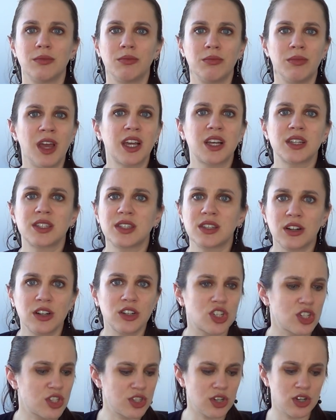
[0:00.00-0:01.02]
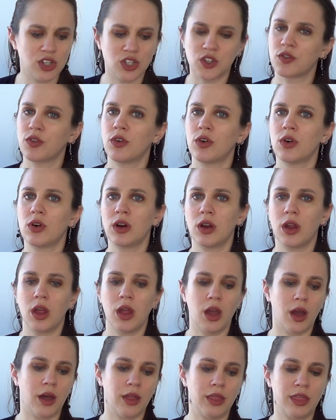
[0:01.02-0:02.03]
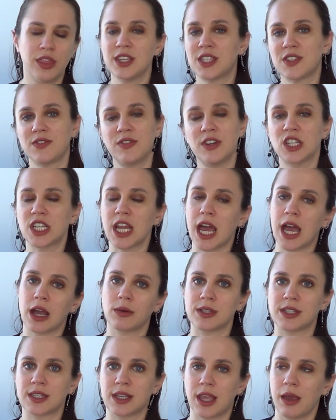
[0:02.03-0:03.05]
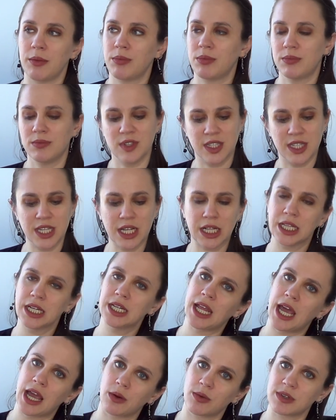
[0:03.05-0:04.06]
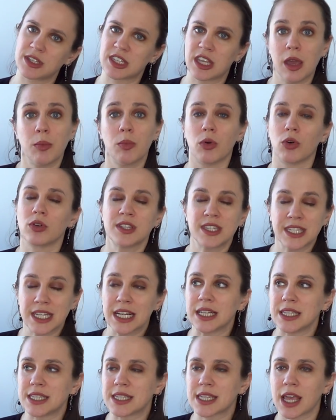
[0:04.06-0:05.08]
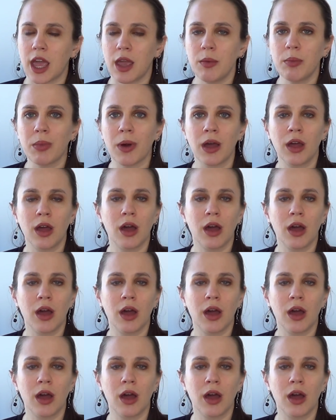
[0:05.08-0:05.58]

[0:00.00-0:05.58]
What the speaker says: make a search for this fish aquascape, cichlid aquascape or cichlidscape.